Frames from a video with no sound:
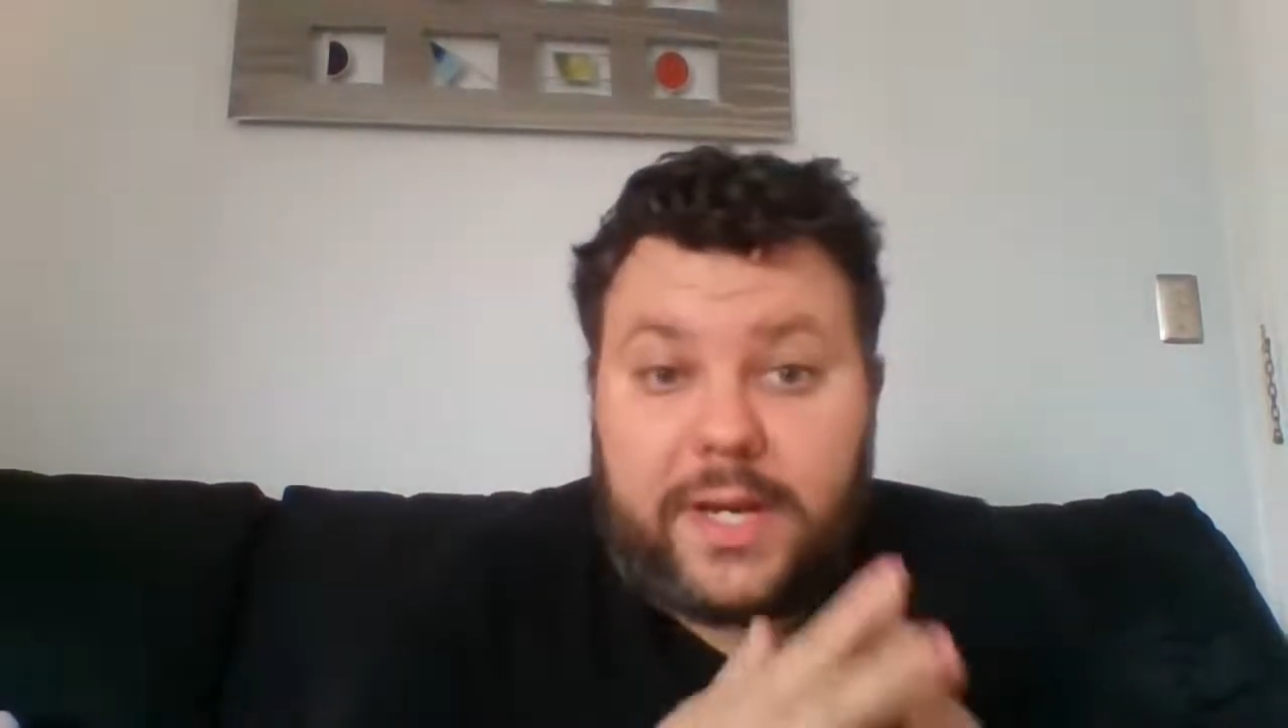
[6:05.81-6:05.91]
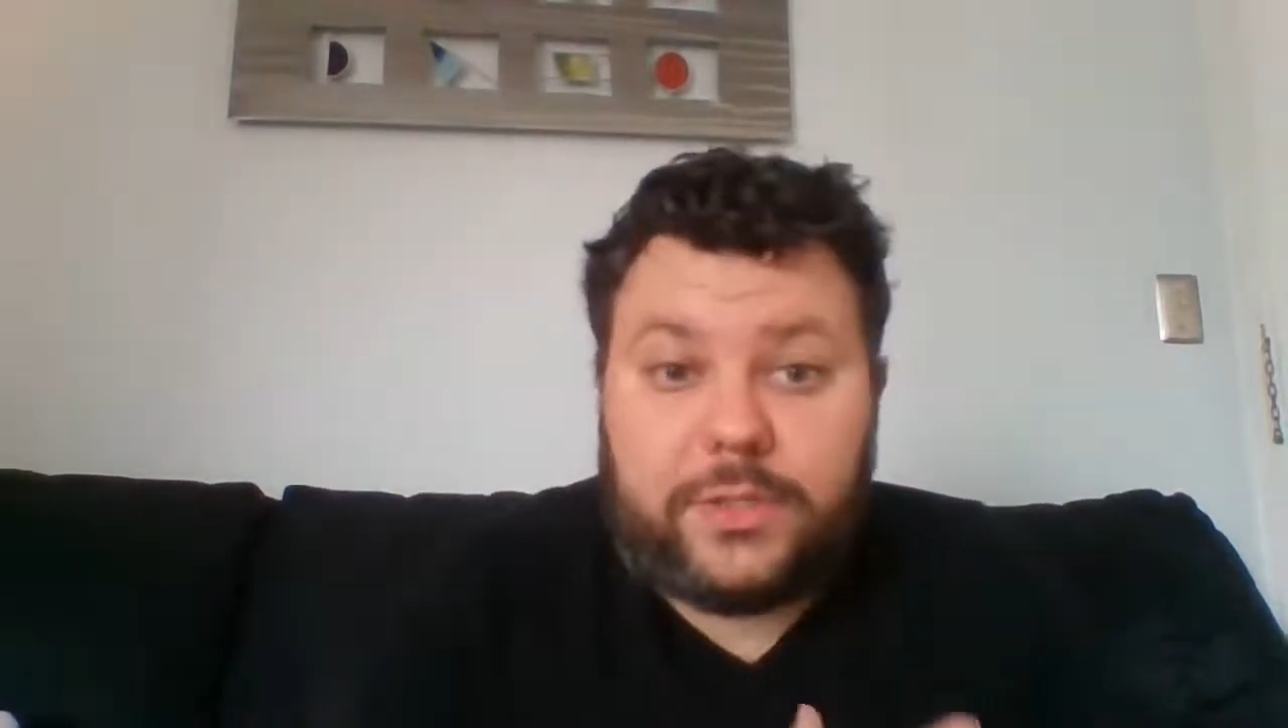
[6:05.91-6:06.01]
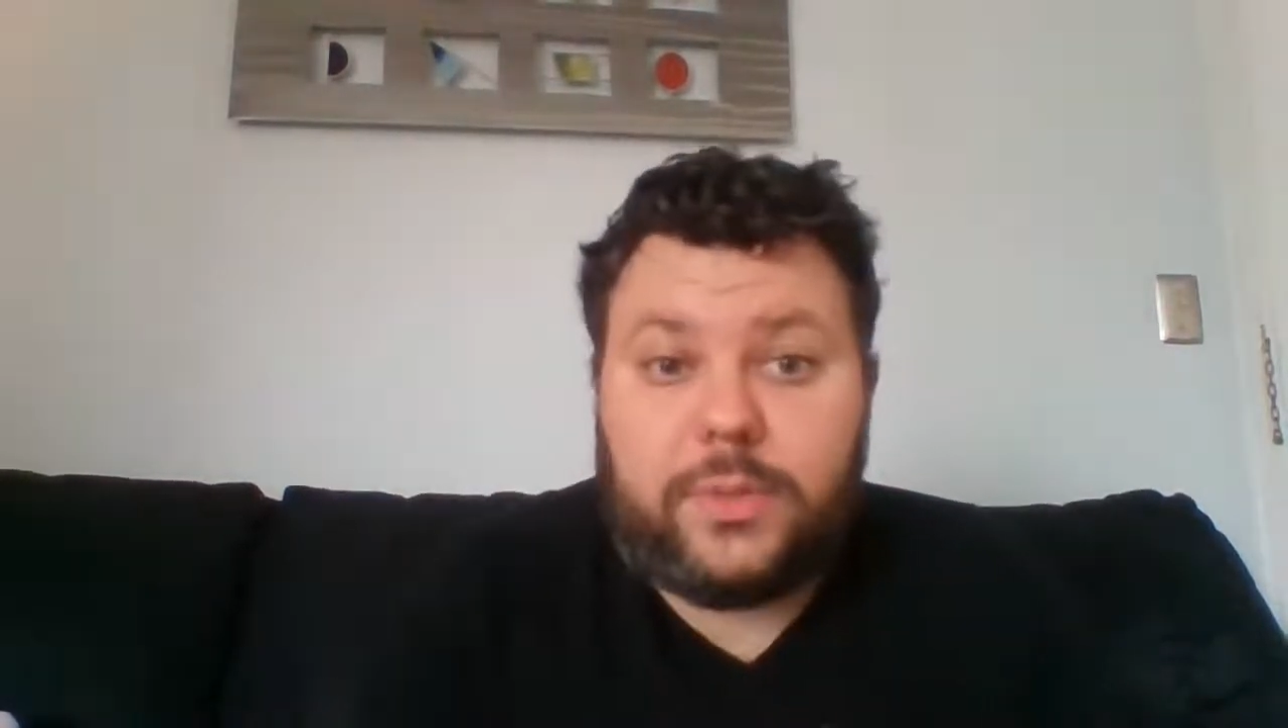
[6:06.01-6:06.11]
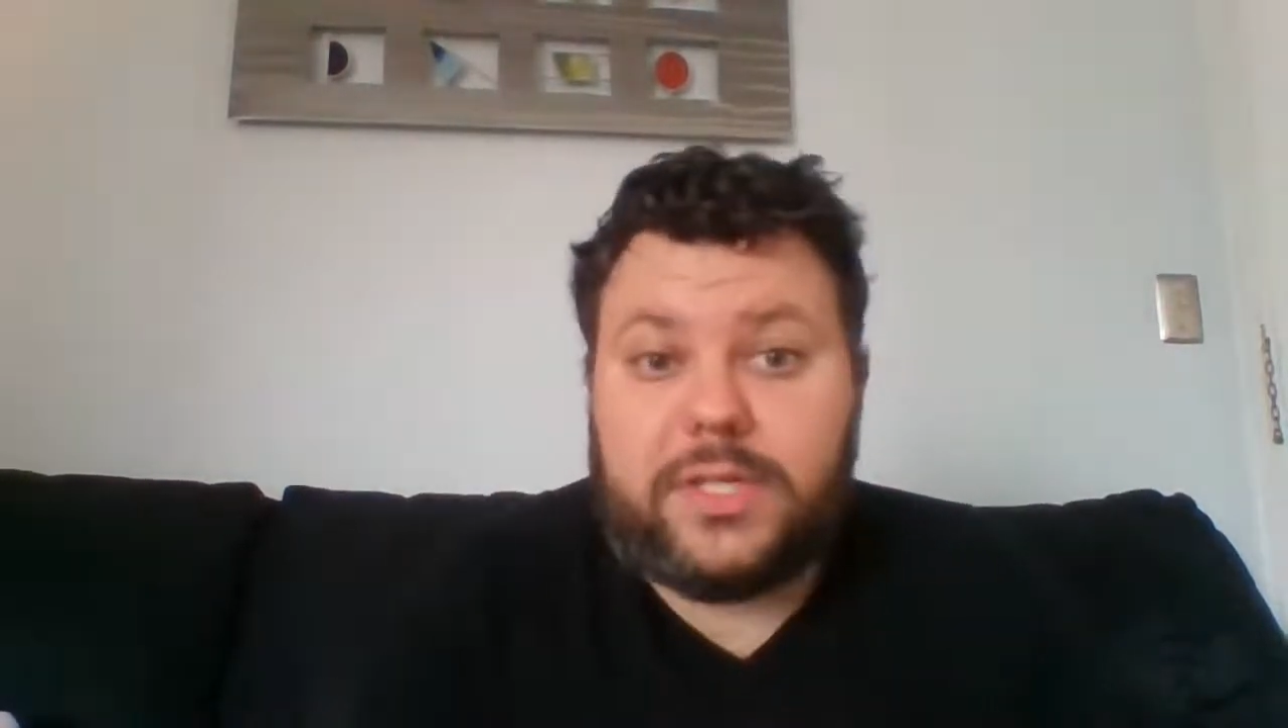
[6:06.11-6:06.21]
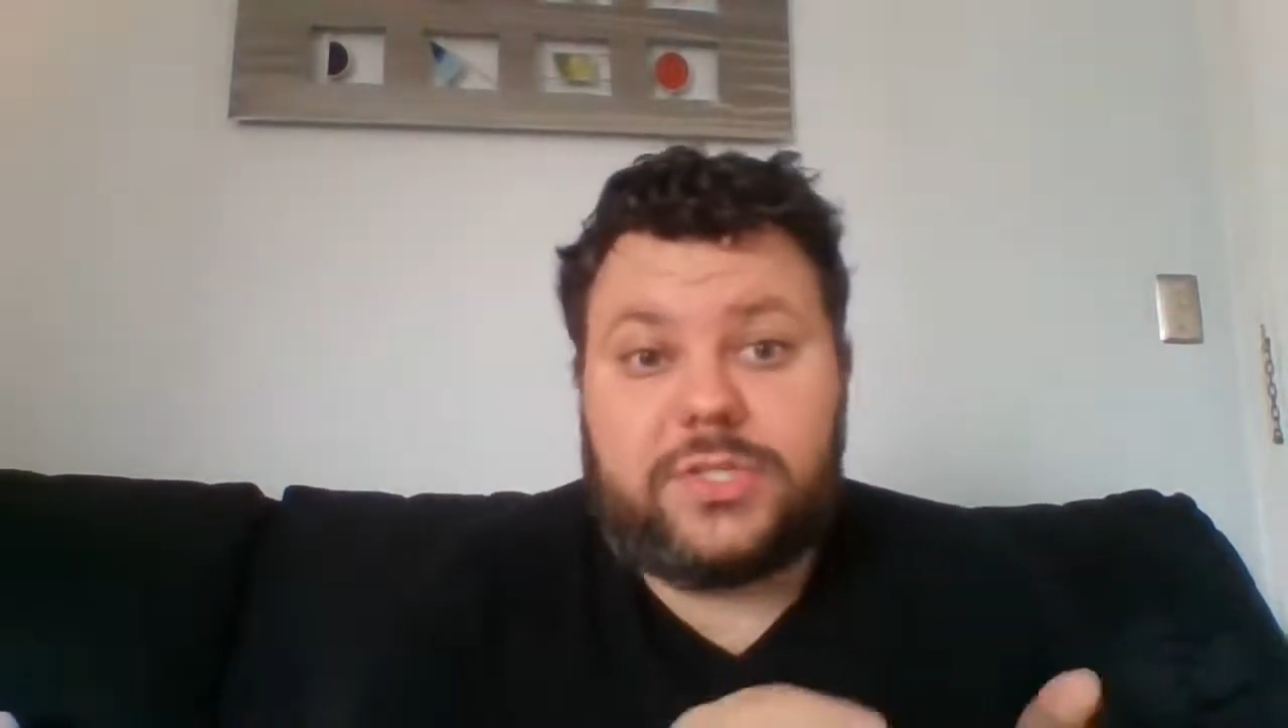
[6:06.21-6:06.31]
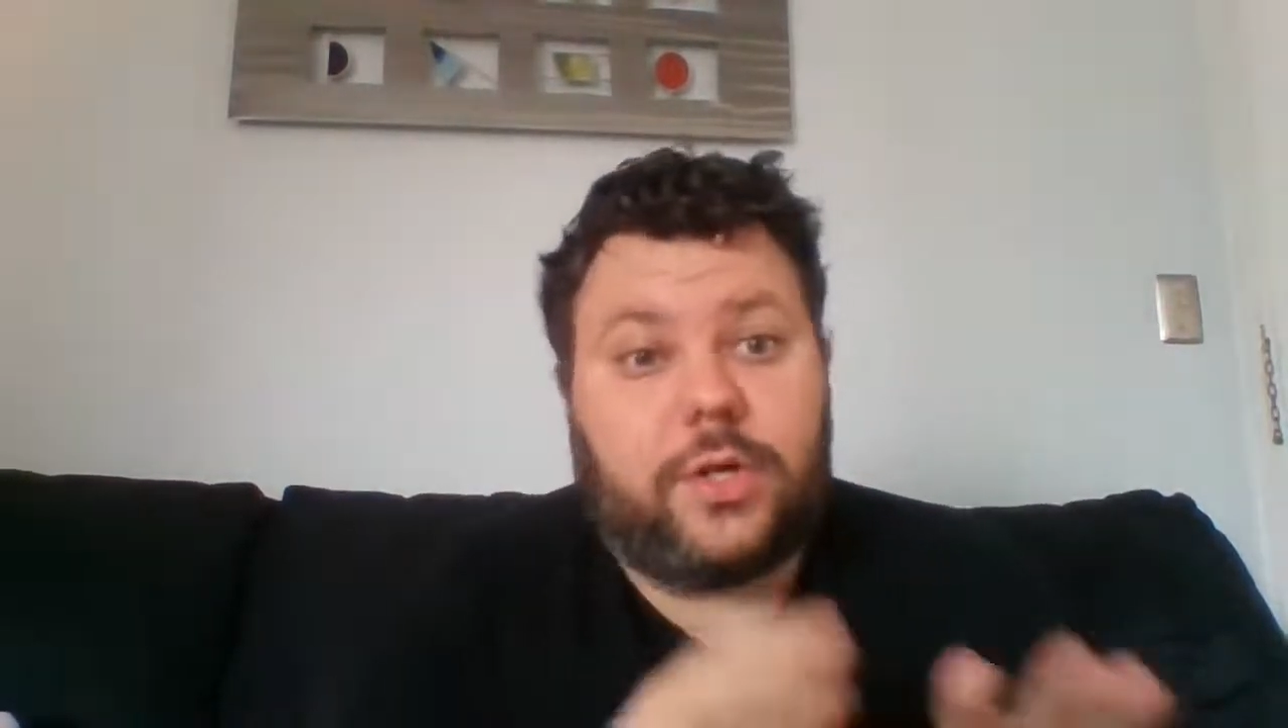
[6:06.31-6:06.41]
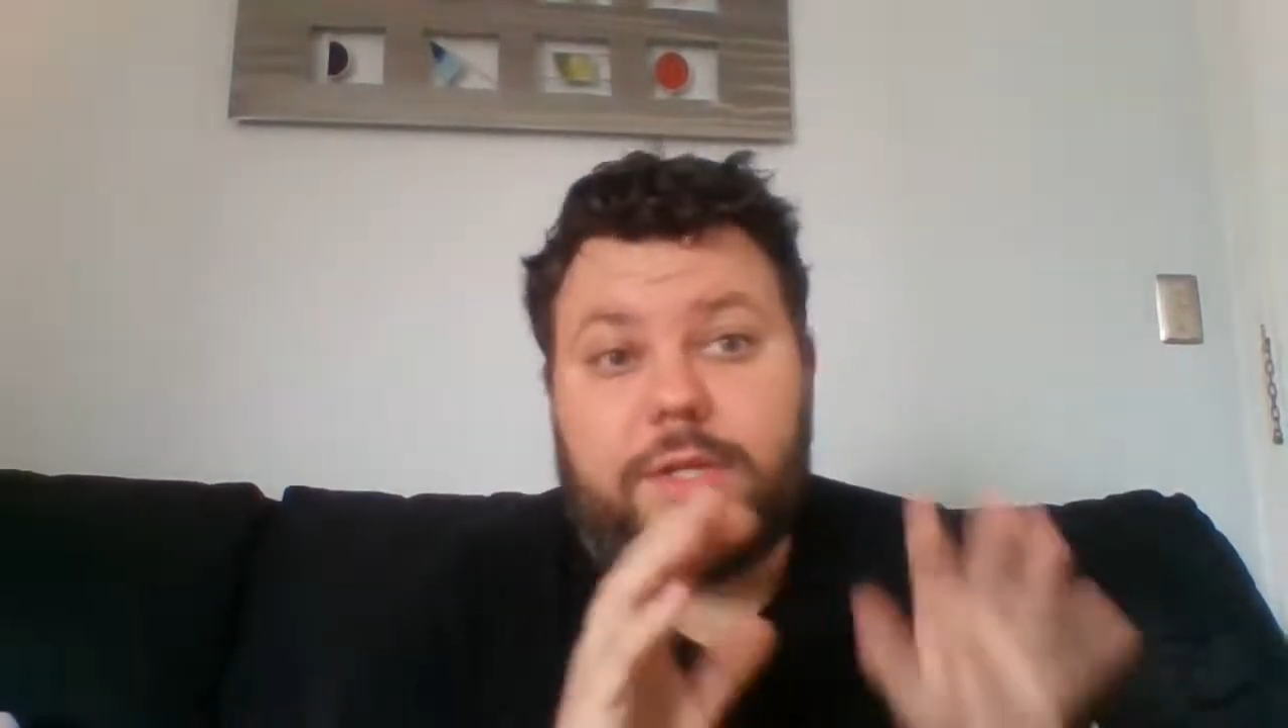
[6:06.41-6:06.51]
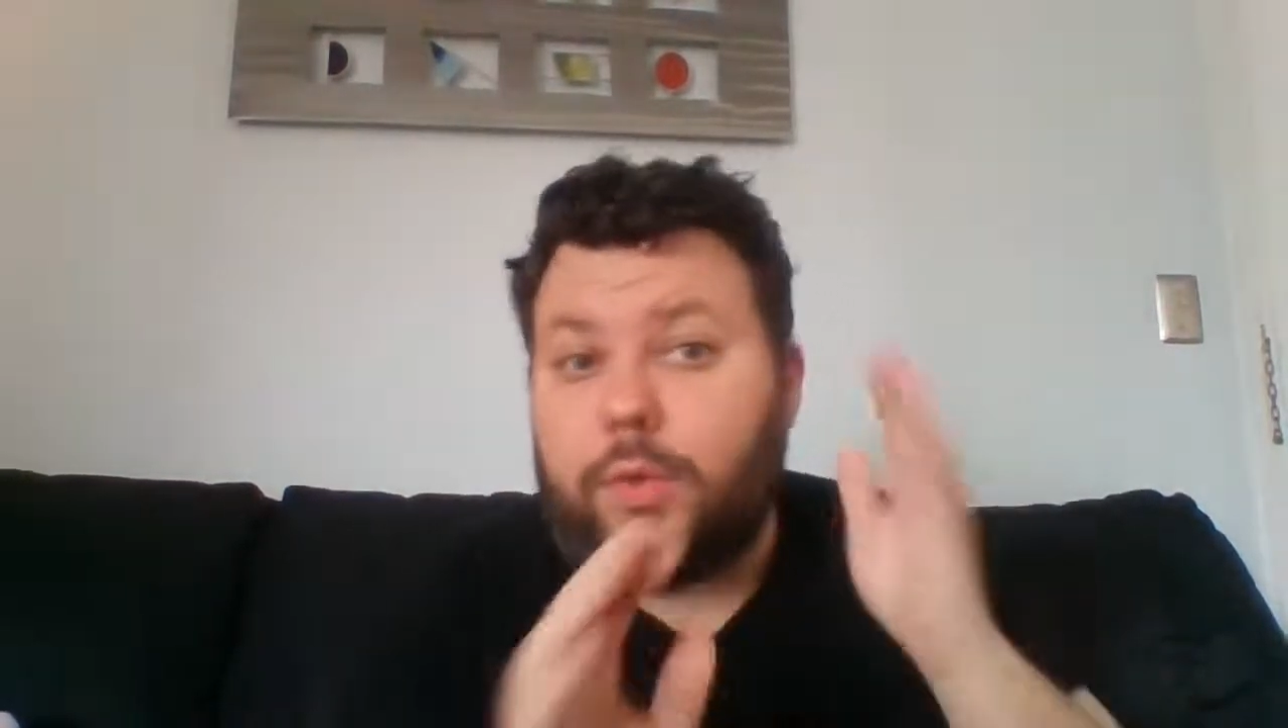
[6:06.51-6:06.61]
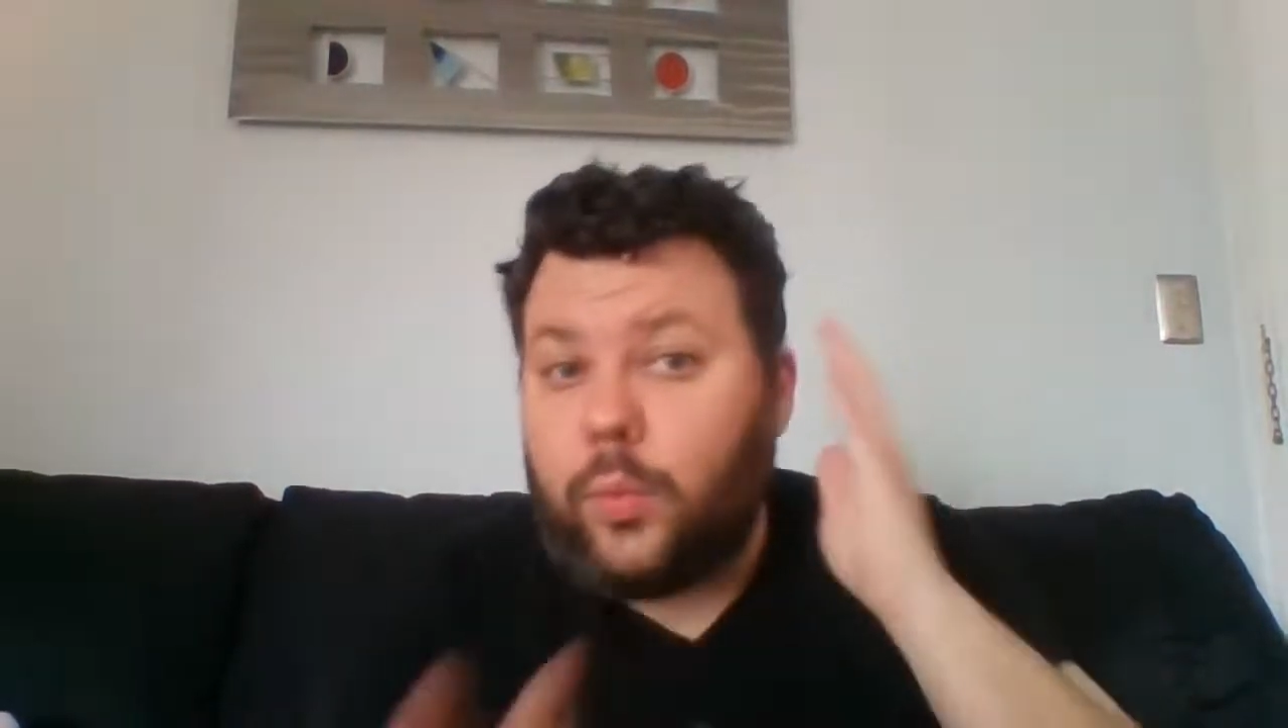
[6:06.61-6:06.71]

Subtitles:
I do get started,